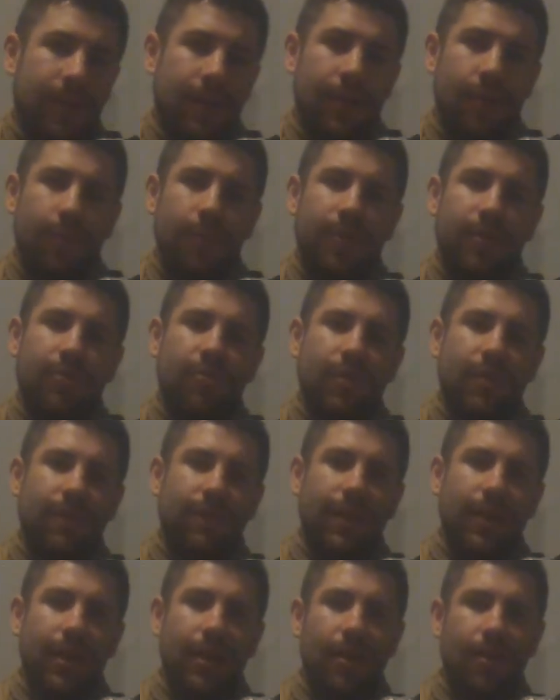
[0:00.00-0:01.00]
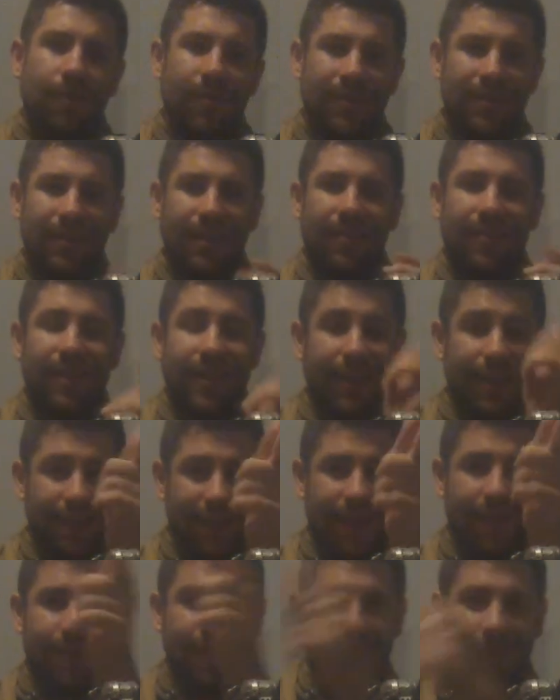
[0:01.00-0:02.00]
hope you enjoy the video. See you next
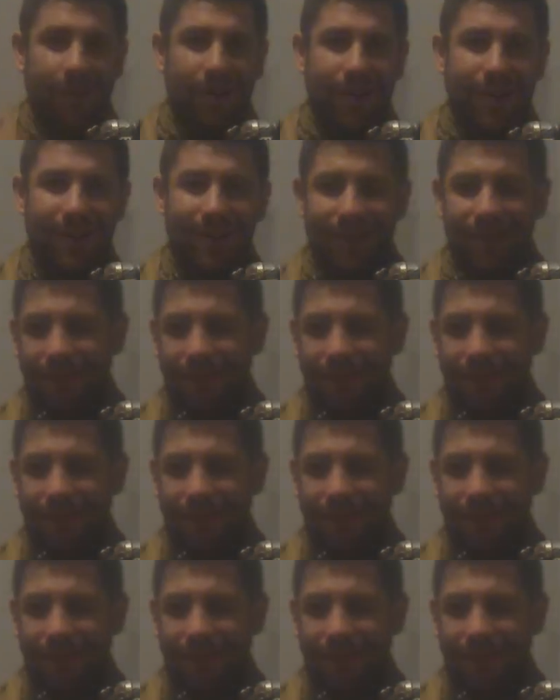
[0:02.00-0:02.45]
time, everyone.